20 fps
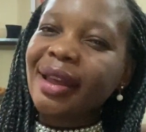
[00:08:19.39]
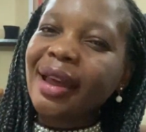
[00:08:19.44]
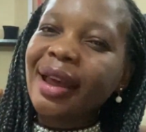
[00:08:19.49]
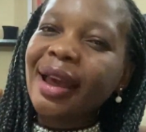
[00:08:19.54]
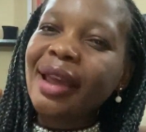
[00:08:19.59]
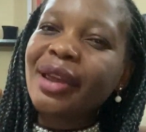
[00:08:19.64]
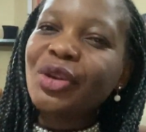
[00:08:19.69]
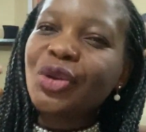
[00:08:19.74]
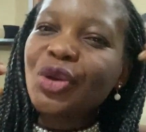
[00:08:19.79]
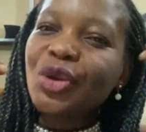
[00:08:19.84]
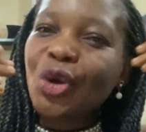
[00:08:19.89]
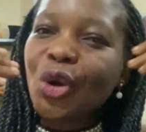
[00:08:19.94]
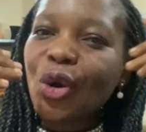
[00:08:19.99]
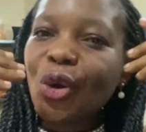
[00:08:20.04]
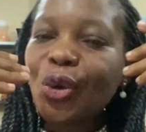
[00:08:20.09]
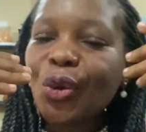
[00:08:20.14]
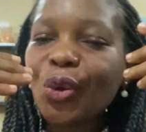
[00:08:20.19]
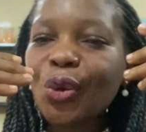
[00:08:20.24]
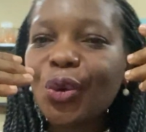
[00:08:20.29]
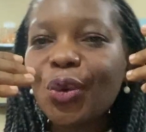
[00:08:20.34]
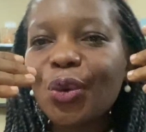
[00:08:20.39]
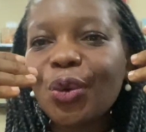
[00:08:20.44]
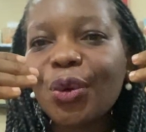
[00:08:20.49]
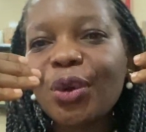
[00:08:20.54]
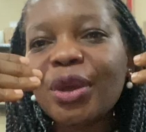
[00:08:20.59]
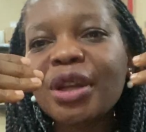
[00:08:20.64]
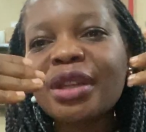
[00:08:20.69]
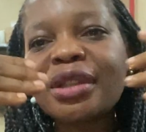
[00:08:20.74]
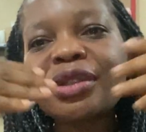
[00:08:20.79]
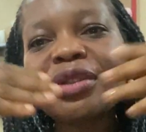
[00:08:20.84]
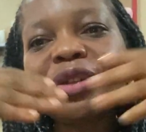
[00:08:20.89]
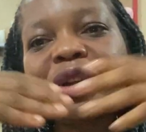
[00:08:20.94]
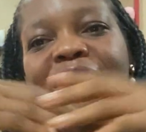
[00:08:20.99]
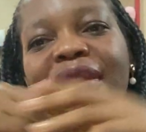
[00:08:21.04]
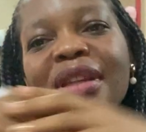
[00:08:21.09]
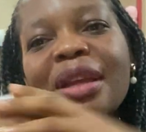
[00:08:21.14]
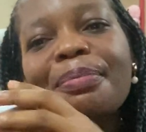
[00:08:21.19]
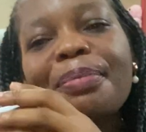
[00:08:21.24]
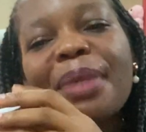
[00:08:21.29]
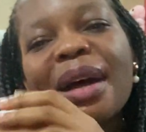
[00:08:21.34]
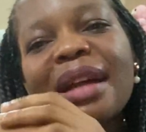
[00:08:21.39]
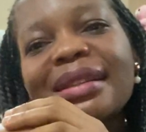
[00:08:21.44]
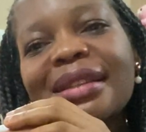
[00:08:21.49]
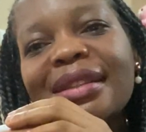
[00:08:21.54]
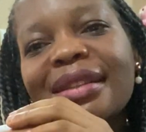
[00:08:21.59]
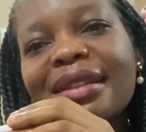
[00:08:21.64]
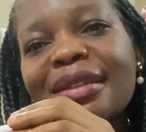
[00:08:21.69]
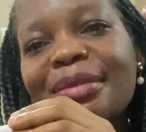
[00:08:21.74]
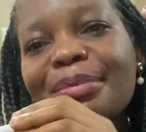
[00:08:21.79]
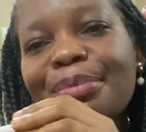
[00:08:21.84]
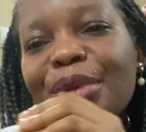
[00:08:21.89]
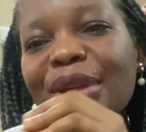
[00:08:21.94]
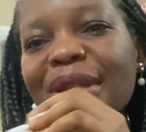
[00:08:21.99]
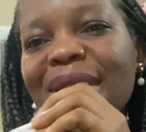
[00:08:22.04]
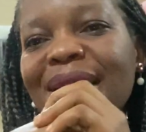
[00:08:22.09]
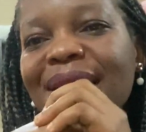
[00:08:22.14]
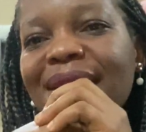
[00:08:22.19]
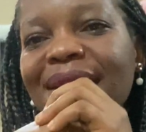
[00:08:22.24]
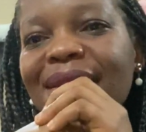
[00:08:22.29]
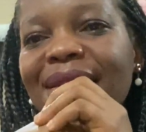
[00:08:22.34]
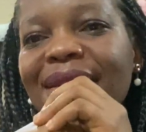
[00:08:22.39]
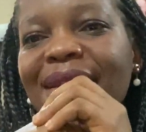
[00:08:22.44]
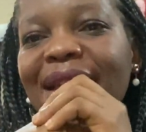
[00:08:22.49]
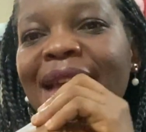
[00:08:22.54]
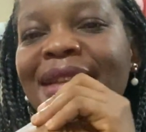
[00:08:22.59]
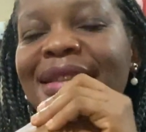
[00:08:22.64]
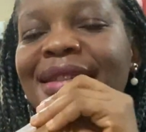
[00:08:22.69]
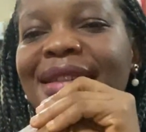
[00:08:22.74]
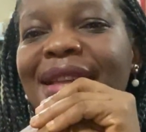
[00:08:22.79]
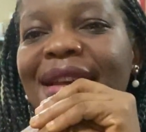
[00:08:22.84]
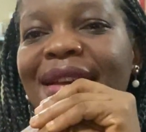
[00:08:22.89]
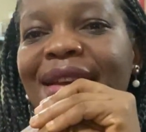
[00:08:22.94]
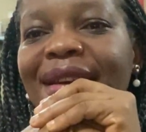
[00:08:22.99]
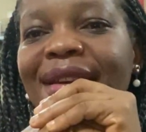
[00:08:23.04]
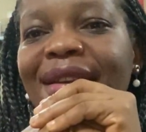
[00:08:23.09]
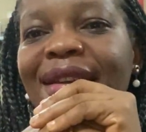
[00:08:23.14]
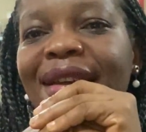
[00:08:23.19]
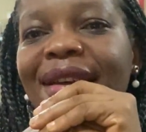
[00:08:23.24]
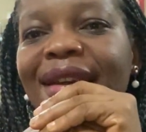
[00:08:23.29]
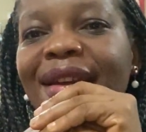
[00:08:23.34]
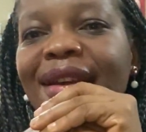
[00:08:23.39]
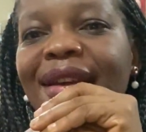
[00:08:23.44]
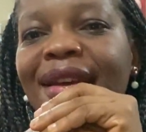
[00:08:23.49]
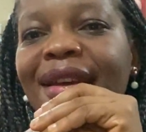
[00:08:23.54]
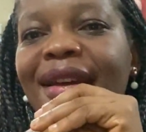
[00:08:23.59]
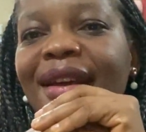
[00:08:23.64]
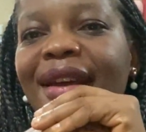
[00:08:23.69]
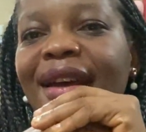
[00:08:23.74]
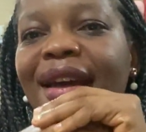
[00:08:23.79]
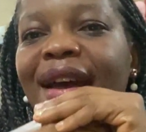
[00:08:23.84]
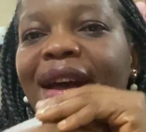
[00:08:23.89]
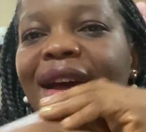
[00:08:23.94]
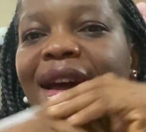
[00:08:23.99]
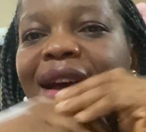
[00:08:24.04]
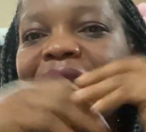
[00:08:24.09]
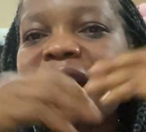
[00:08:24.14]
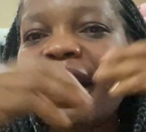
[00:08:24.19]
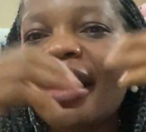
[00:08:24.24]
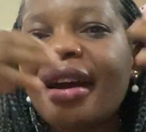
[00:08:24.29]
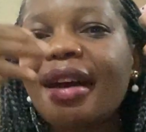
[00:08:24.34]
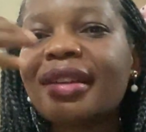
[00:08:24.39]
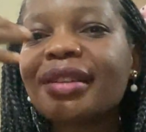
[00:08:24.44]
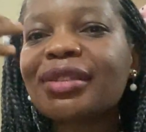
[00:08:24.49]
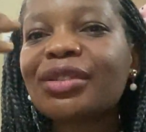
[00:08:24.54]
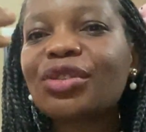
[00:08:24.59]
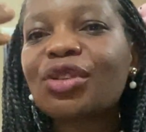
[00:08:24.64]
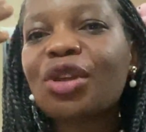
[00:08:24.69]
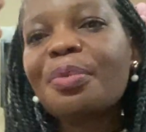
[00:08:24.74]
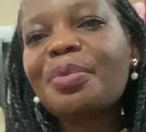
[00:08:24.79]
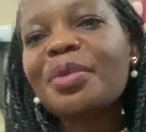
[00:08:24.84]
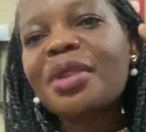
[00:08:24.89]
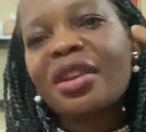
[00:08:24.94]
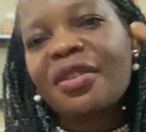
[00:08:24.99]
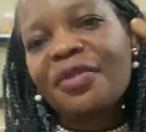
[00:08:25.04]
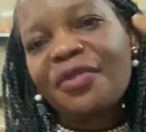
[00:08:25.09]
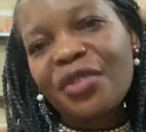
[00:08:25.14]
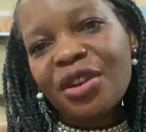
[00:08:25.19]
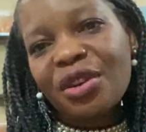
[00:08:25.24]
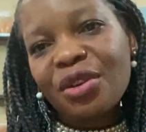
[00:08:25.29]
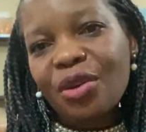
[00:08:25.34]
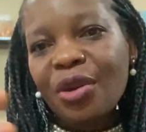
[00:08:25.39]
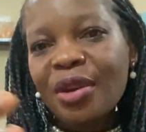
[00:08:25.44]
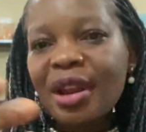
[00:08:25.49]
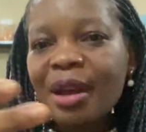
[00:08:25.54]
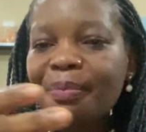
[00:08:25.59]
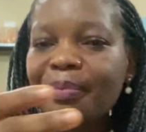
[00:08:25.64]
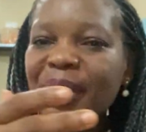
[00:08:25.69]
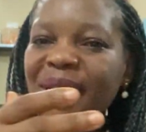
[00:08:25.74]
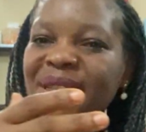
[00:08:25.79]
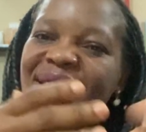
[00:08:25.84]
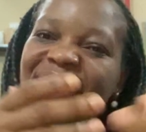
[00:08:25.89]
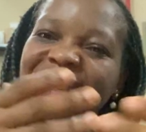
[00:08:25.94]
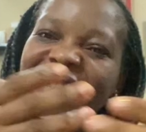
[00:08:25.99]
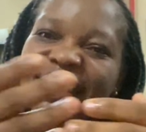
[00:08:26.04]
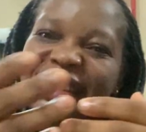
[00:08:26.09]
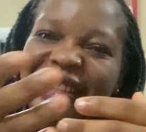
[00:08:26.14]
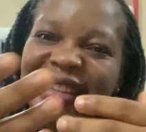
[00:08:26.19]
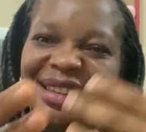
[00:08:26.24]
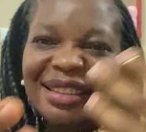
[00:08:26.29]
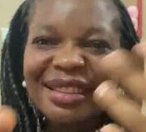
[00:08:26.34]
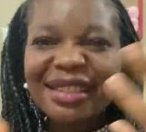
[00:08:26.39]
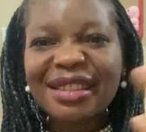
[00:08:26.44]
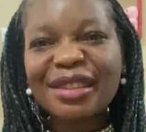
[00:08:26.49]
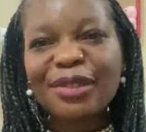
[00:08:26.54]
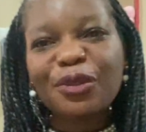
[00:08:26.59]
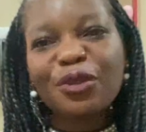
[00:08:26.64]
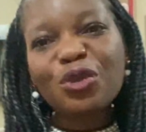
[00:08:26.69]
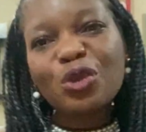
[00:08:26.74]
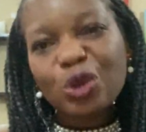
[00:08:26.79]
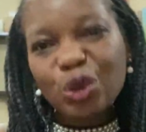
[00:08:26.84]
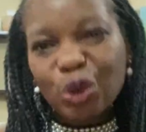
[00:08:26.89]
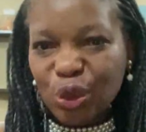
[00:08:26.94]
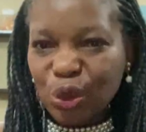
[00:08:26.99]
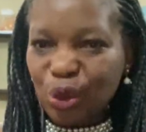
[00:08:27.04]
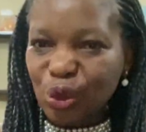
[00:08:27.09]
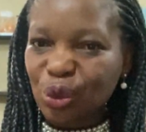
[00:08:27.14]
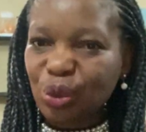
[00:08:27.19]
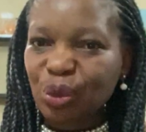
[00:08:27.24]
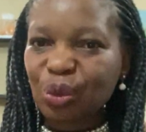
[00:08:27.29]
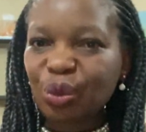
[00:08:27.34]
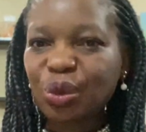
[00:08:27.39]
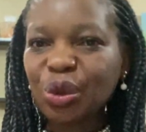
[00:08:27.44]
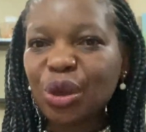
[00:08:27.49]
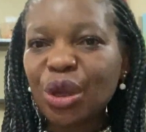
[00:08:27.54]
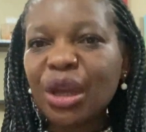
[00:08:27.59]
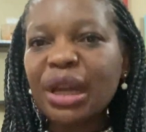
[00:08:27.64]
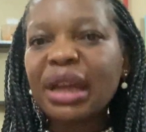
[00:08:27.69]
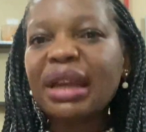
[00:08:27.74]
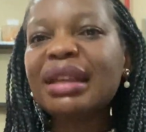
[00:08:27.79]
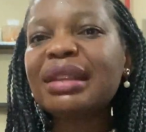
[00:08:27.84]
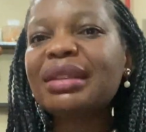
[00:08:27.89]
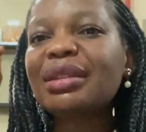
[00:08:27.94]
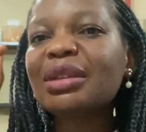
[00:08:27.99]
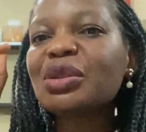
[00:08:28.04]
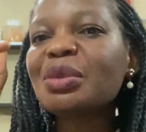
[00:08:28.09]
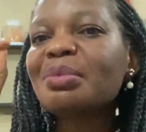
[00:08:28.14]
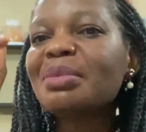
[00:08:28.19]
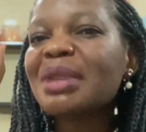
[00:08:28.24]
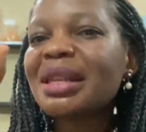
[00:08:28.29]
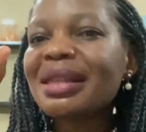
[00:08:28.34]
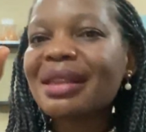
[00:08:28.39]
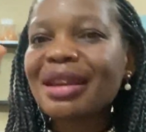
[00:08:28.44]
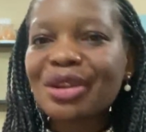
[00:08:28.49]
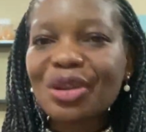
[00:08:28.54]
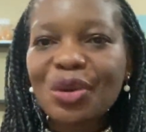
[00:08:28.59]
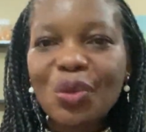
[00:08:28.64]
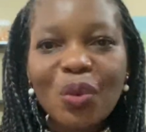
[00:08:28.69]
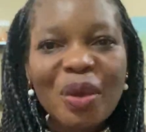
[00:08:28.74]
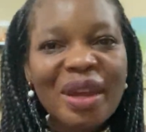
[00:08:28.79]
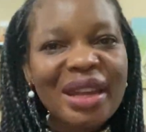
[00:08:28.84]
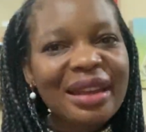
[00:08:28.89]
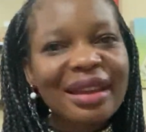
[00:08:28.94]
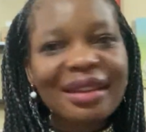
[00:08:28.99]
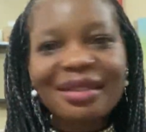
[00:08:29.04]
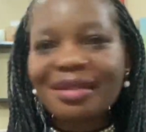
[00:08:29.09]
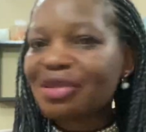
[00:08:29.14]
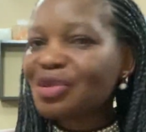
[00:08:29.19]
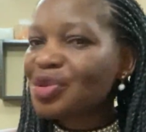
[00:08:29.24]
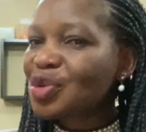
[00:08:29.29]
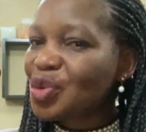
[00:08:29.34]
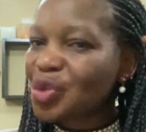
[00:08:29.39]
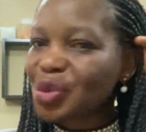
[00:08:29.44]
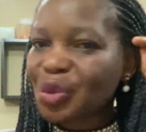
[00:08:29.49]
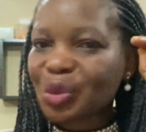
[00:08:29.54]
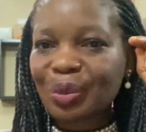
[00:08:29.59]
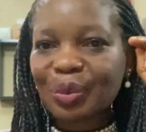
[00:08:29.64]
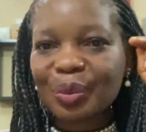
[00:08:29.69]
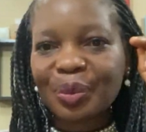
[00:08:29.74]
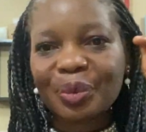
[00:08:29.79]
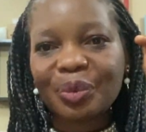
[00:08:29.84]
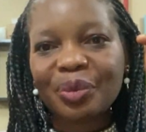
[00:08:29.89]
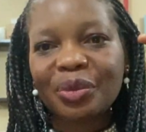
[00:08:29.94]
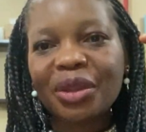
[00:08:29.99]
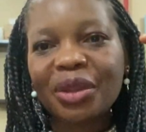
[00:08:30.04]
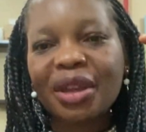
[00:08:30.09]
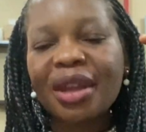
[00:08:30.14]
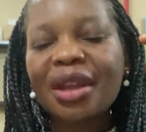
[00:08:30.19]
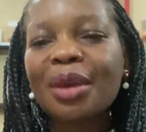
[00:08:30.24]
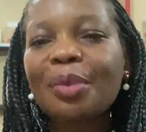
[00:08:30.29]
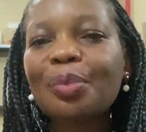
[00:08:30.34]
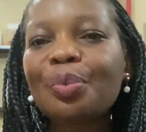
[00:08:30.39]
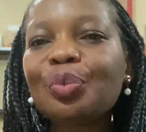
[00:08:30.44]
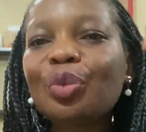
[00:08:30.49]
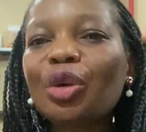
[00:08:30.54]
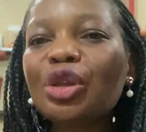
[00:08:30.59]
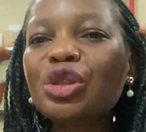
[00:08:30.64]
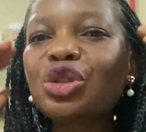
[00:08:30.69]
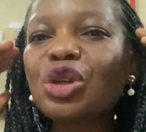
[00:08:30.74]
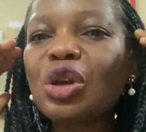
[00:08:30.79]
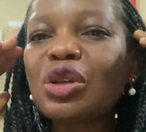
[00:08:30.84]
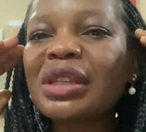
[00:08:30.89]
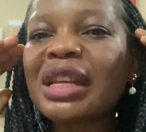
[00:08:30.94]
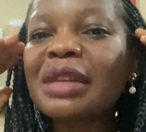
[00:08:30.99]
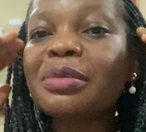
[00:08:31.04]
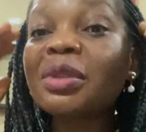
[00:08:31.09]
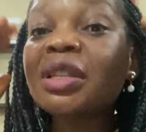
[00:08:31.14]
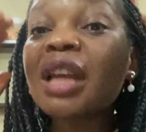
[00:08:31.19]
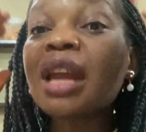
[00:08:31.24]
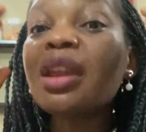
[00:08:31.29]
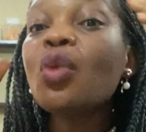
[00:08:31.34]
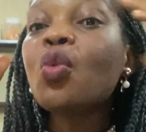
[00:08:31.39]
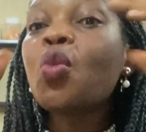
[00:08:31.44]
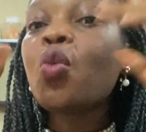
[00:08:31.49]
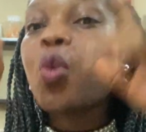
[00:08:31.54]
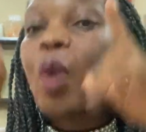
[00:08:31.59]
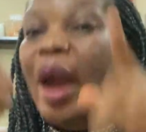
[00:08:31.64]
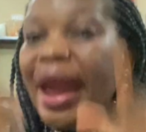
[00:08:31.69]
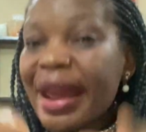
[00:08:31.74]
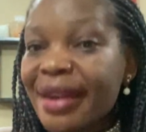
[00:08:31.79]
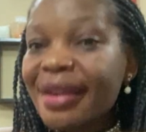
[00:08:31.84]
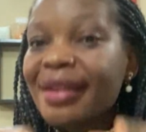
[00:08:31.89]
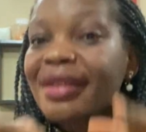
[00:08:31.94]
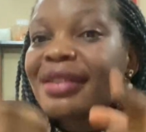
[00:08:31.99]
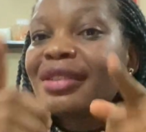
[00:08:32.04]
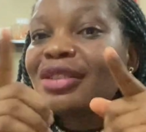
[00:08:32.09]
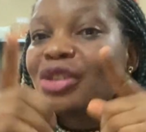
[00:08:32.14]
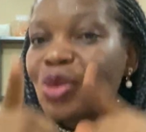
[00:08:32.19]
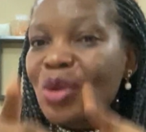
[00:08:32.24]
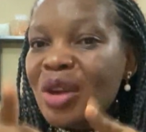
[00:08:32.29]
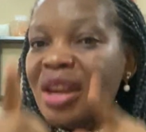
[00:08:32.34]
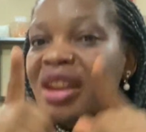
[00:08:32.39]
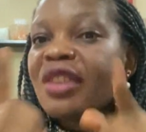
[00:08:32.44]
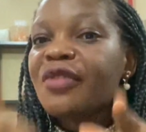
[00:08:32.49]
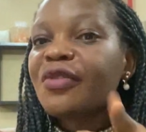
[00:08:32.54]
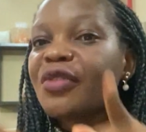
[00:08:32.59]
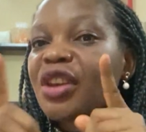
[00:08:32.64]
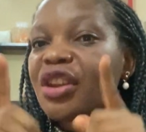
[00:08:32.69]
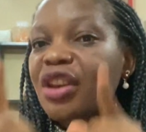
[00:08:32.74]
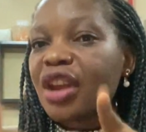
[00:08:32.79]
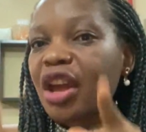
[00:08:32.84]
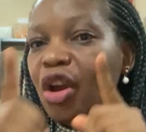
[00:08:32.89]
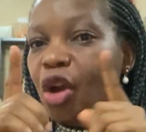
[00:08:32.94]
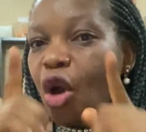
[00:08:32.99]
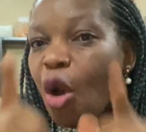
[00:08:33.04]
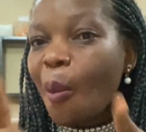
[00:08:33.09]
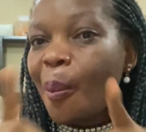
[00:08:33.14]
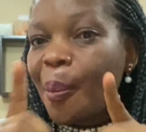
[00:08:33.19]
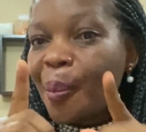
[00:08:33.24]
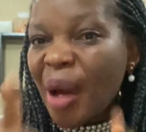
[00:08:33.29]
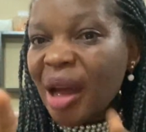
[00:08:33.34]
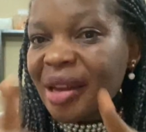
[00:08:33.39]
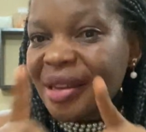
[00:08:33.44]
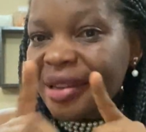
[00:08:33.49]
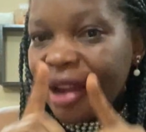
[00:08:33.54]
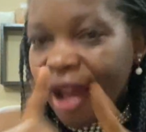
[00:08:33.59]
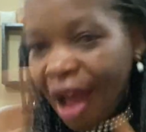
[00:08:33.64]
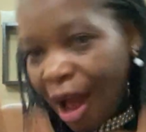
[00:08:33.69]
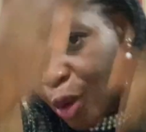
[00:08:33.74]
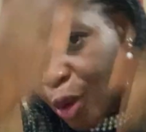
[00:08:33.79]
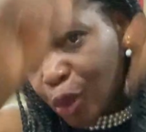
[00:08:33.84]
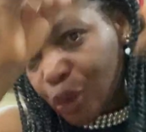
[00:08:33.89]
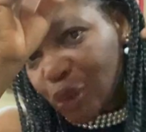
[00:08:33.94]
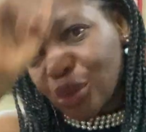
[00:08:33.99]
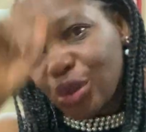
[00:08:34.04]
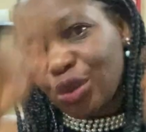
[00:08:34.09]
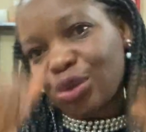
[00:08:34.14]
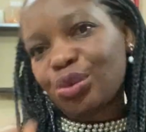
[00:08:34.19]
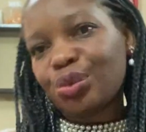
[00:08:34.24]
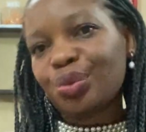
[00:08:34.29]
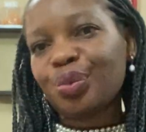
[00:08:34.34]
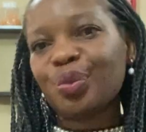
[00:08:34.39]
I know it's not a bad thing, but I think stop giving other person's kids food. It doesn't mean that you're wicked, no. But just, especially when you live in a compound house.